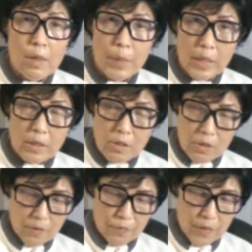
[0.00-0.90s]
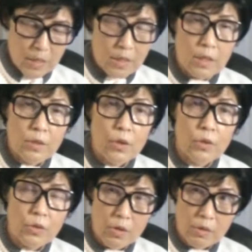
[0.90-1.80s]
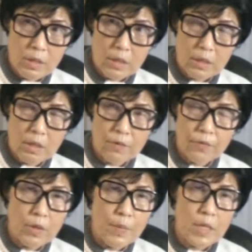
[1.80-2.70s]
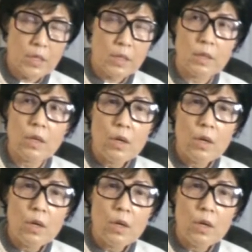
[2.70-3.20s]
bacterial infection, or chronic inflammation,